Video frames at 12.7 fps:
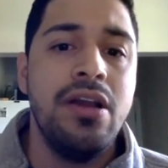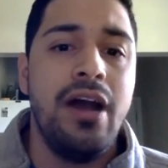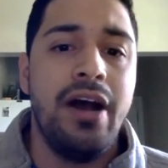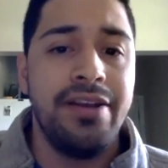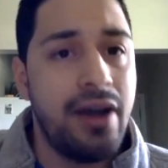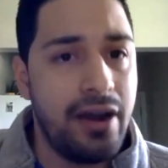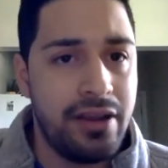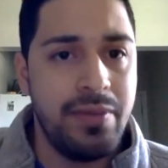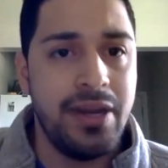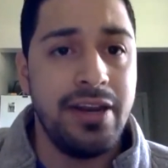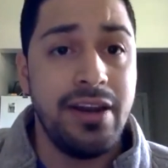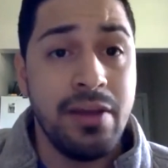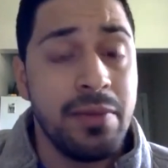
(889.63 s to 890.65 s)

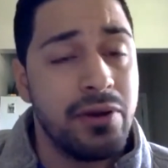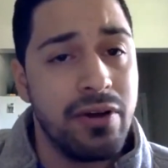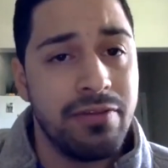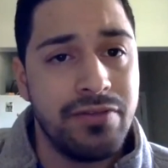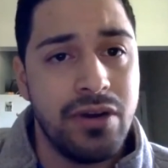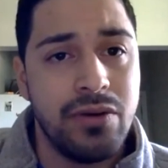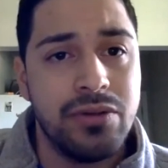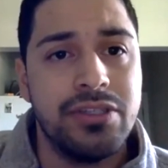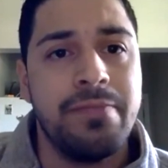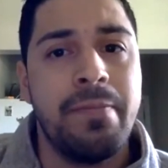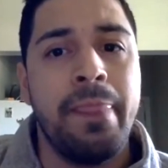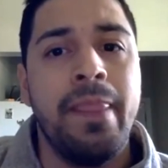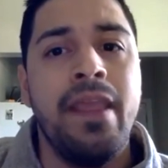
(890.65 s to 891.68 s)
undocumented immigrant folks